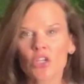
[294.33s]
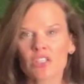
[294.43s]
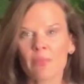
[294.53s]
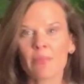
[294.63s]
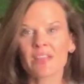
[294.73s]

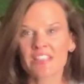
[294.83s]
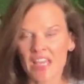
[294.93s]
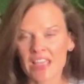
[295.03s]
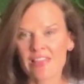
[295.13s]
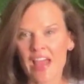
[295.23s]
to maybe
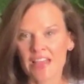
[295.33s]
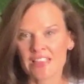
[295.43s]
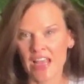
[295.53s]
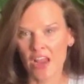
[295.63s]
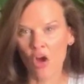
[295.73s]
take
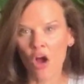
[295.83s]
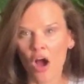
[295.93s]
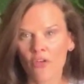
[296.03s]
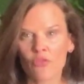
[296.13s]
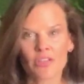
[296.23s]
that day
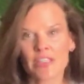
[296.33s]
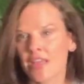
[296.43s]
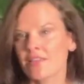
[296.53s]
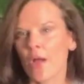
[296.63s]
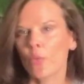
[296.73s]
off or
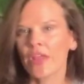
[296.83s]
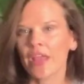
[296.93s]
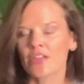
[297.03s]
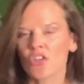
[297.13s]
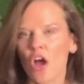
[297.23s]
take that
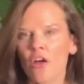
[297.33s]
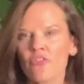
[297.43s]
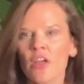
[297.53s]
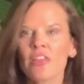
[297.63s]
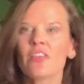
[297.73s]
weekend
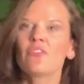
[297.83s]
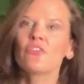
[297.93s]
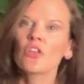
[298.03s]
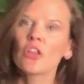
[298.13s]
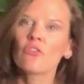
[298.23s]
off than
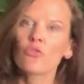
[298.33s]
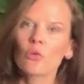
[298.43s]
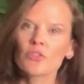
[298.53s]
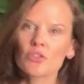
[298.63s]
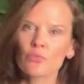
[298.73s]
feeling
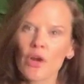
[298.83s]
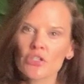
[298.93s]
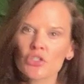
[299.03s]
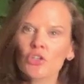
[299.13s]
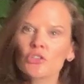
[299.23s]
forced or
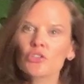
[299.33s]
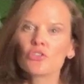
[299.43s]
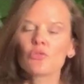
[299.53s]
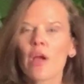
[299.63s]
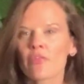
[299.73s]
pressured to
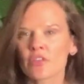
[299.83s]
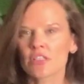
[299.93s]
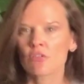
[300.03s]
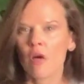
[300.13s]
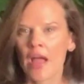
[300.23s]
do every
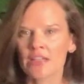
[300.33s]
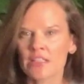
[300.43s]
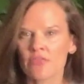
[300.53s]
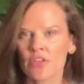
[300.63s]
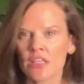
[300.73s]
single
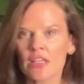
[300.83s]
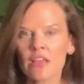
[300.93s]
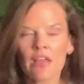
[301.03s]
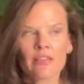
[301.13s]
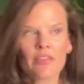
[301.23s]
activity